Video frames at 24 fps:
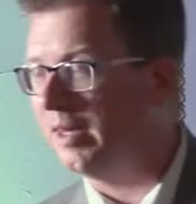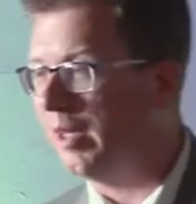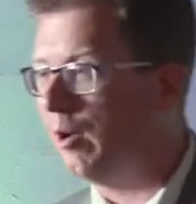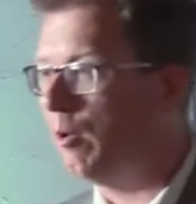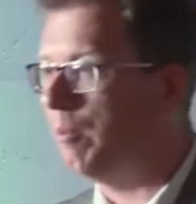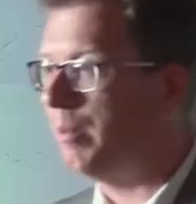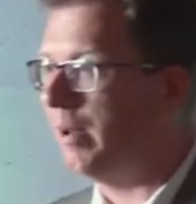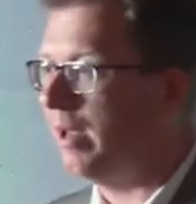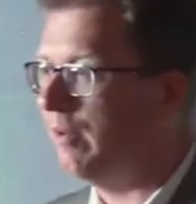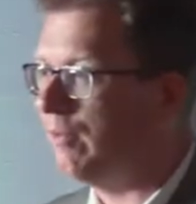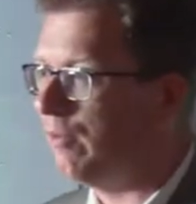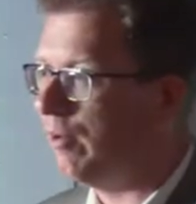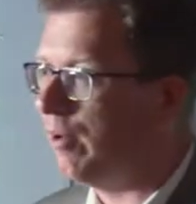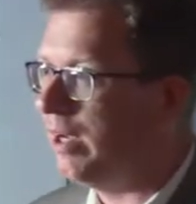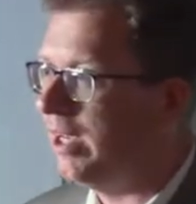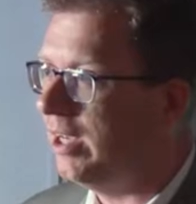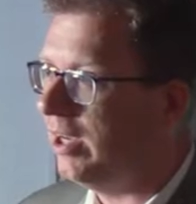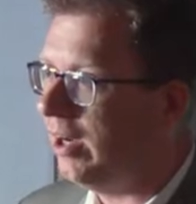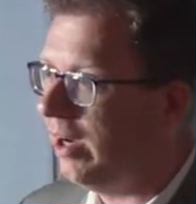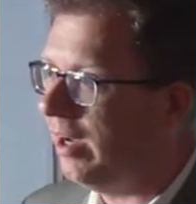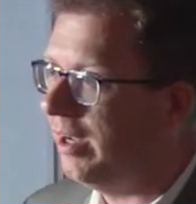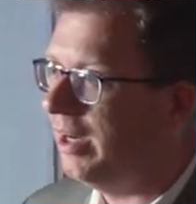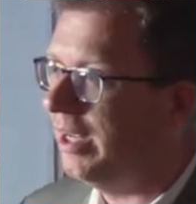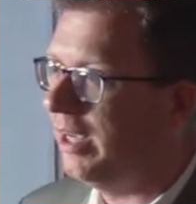and there will be a very
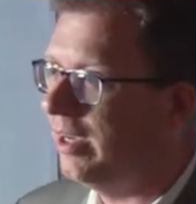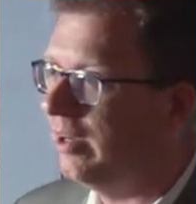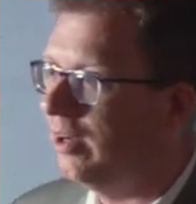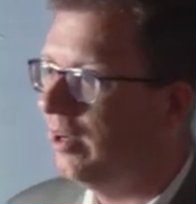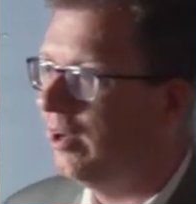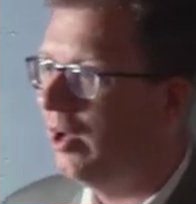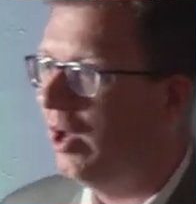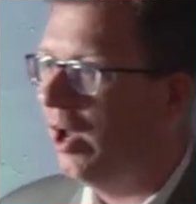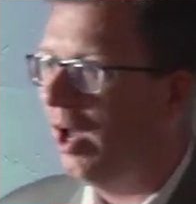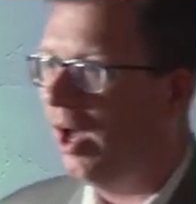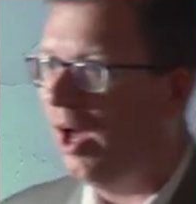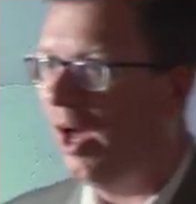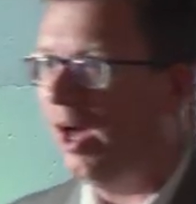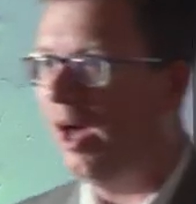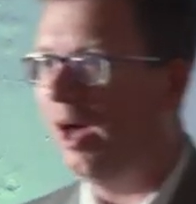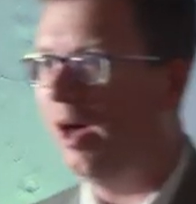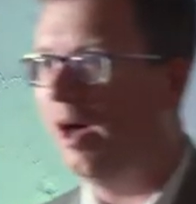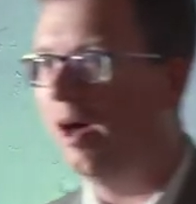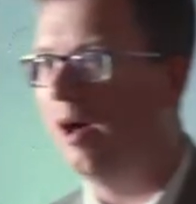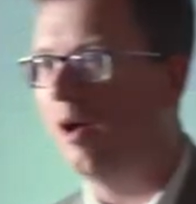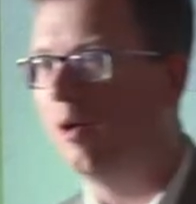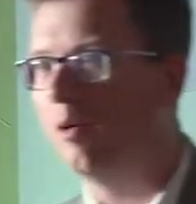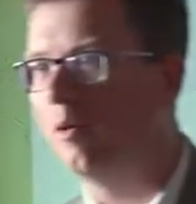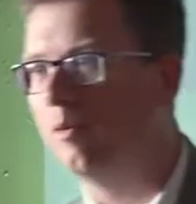cunning
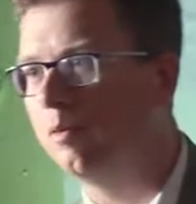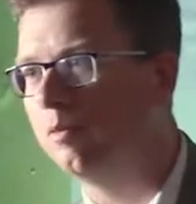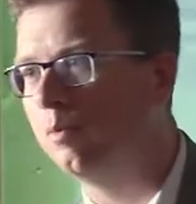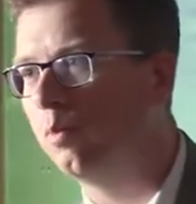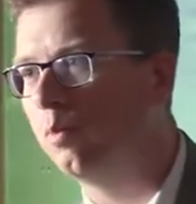uh,